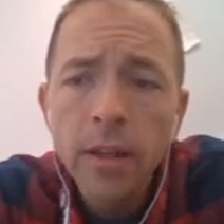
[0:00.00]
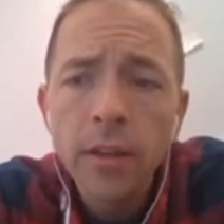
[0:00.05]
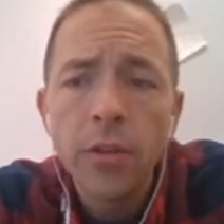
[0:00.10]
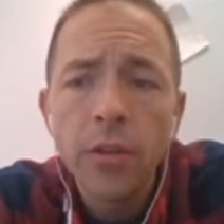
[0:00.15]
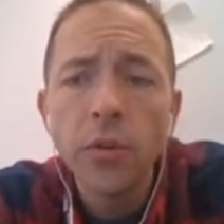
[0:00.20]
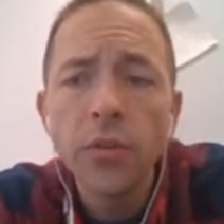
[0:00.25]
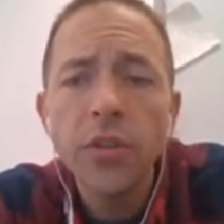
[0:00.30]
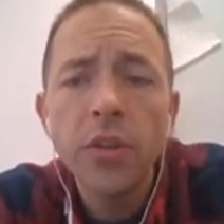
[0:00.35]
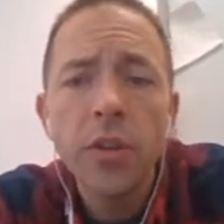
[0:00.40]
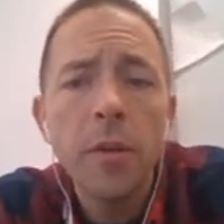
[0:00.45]

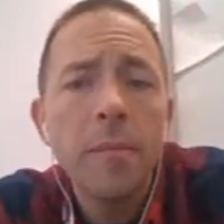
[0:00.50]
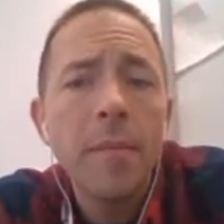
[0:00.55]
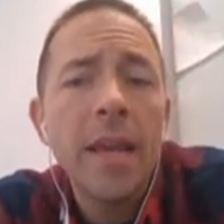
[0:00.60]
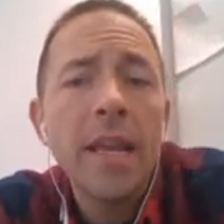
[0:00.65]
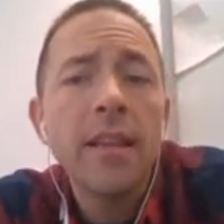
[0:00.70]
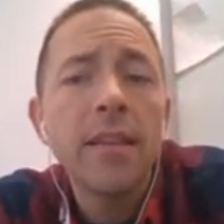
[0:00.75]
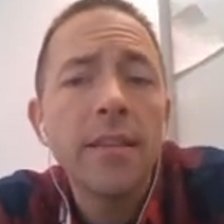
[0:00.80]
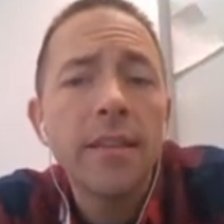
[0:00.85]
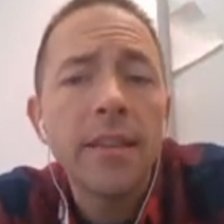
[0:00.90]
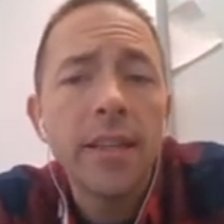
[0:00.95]
Those are the
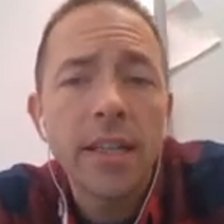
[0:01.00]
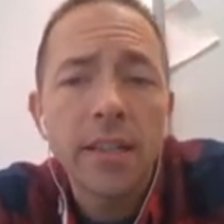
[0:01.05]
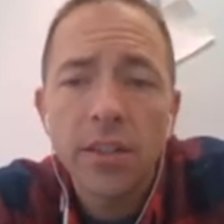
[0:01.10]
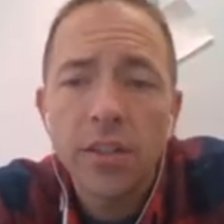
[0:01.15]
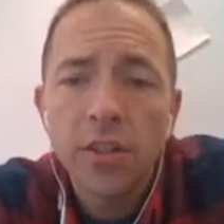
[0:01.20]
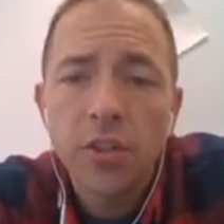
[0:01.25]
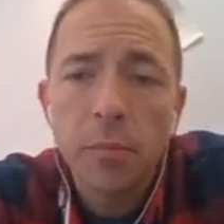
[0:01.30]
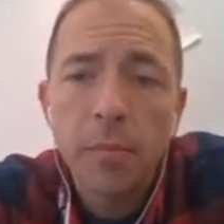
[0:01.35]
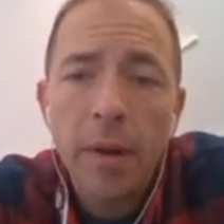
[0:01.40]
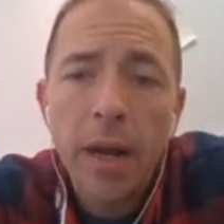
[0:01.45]
main things
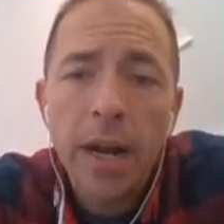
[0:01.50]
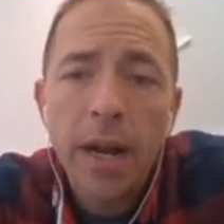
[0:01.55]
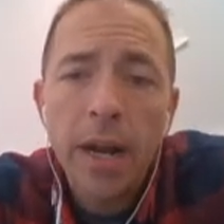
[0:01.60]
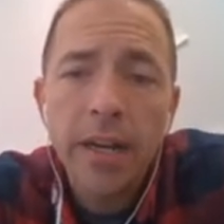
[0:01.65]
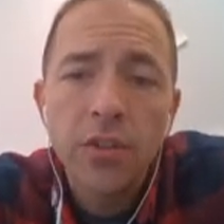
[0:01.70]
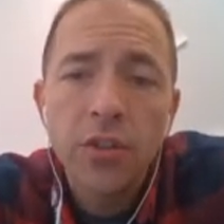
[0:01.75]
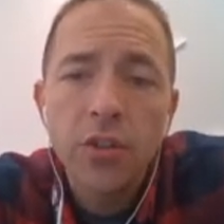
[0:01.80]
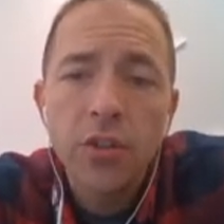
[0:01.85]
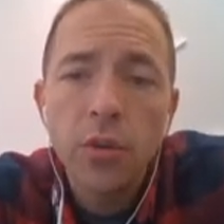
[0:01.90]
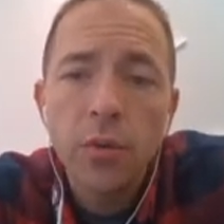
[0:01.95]
that your
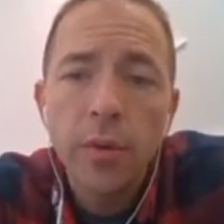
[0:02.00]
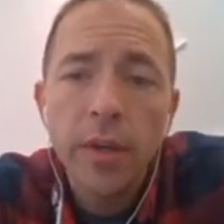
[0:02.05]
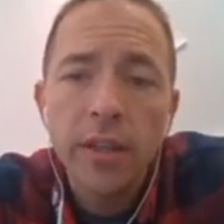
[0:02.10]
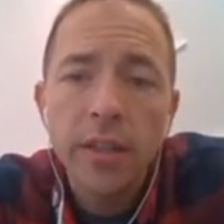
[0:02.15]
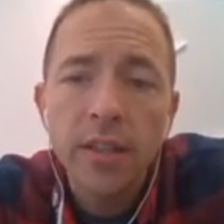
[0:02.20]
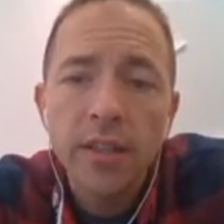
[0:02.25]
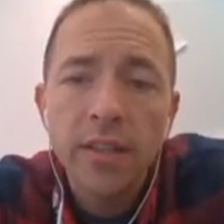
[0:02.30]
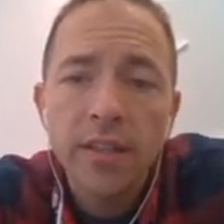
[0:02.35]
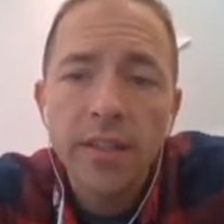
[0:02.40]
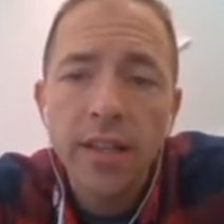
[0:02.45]
body's doing
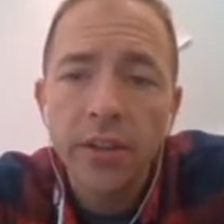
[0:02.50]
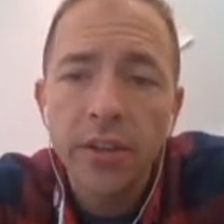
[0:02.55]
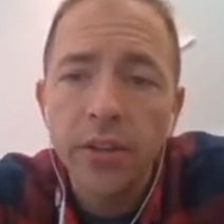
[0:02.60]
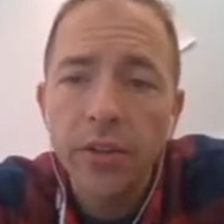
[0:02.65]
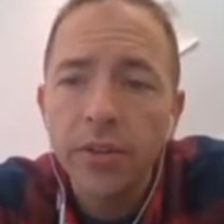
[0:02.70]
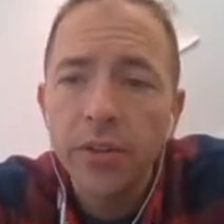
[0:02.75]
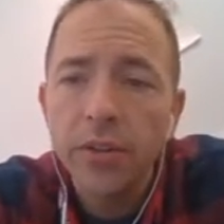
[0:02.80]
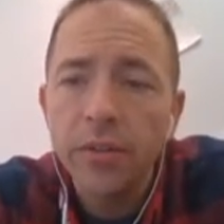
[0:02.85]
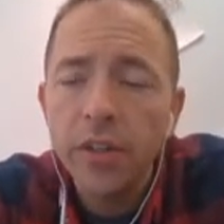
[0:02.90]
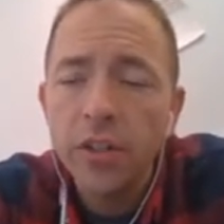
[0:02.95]
this
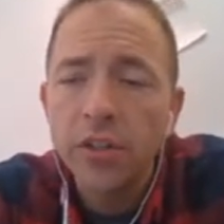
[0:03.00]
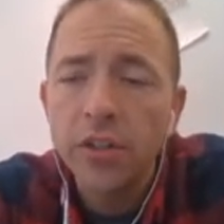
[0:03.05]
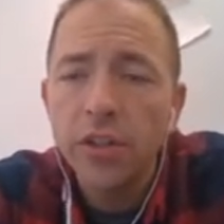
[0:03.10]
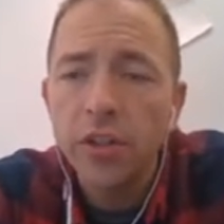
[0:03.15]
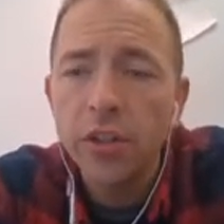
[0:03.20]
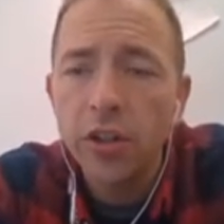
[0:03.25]
cellular division.